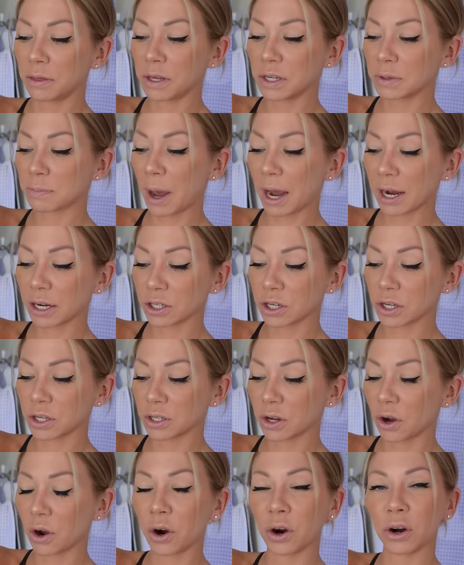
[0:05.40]
These
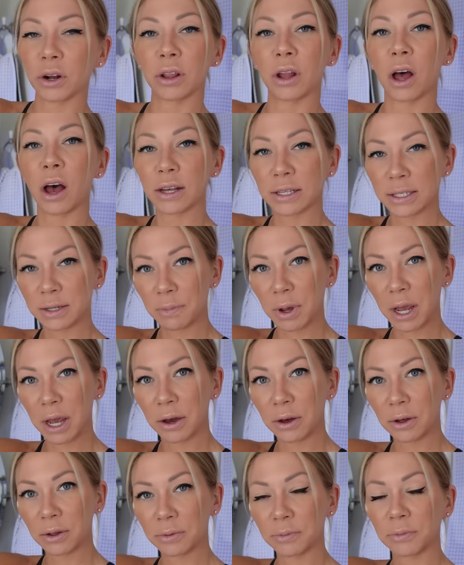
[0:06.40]
packages are lost
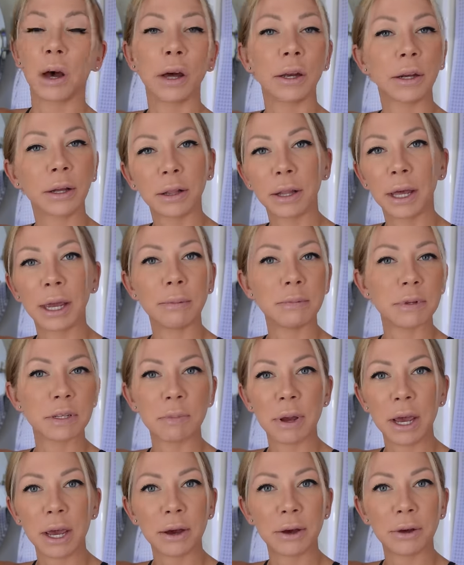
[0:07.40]
mail, unclaimed
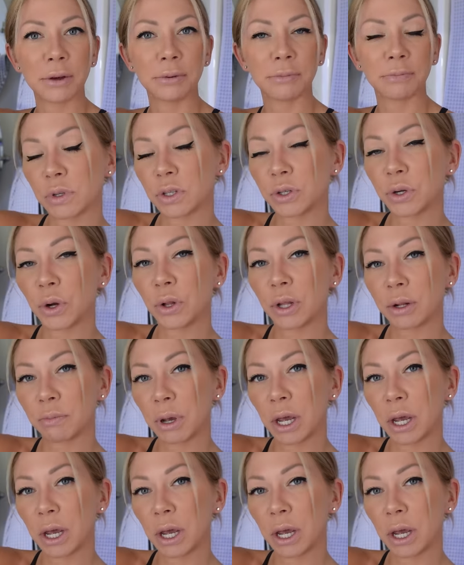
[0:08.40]
mail, stolen